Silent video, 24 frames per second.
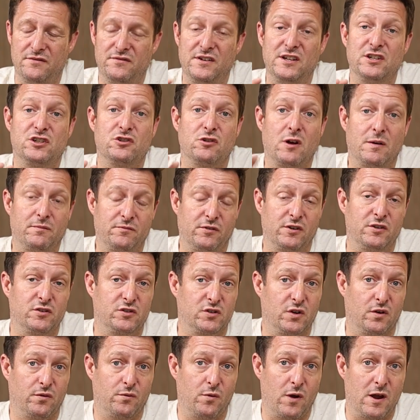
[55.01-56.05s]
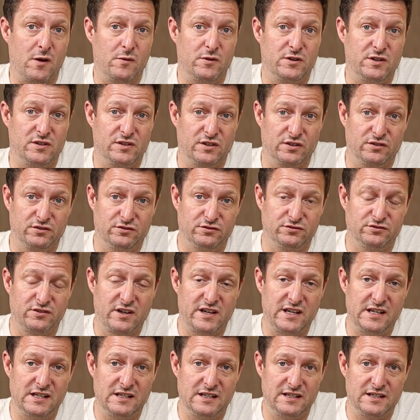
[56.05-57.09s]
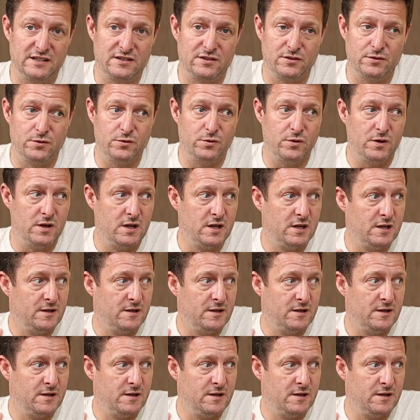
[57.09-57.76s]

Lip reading: feature upvote software, which is a great little